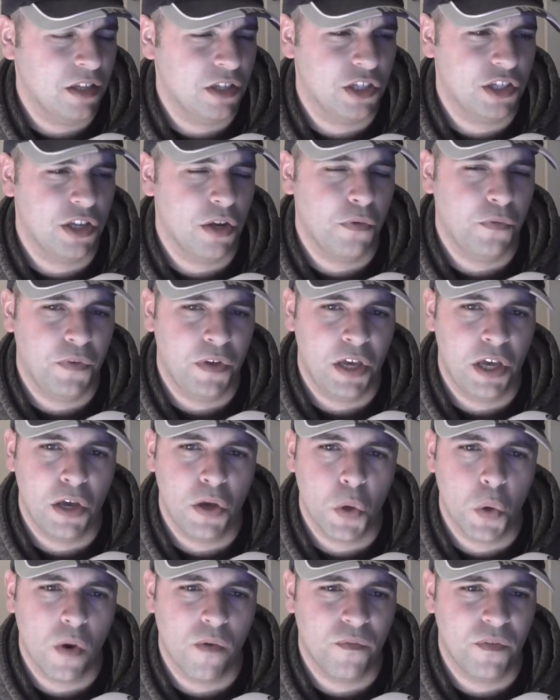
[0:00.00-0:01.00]

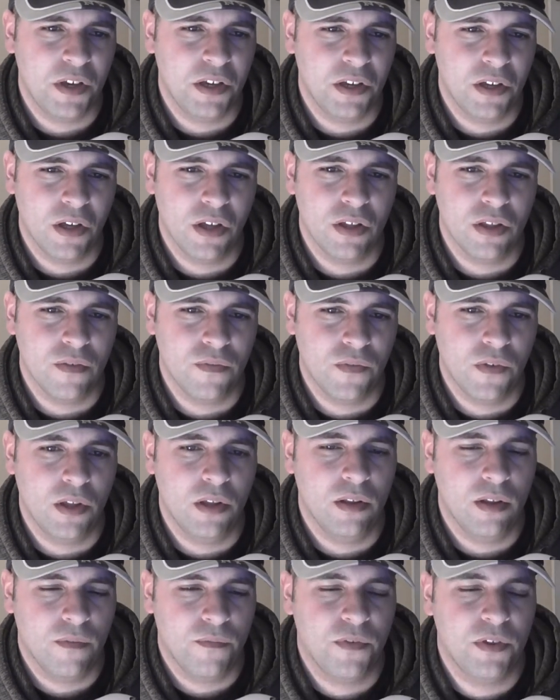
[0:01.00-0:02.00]
self-heal. I think
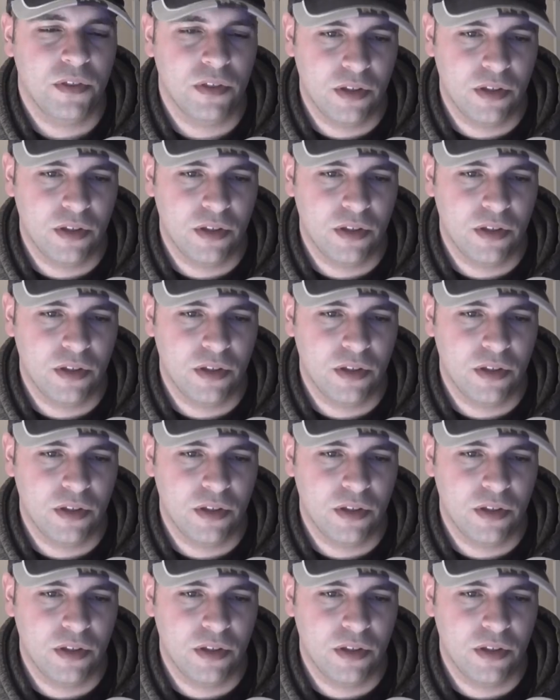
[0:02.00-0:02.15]
the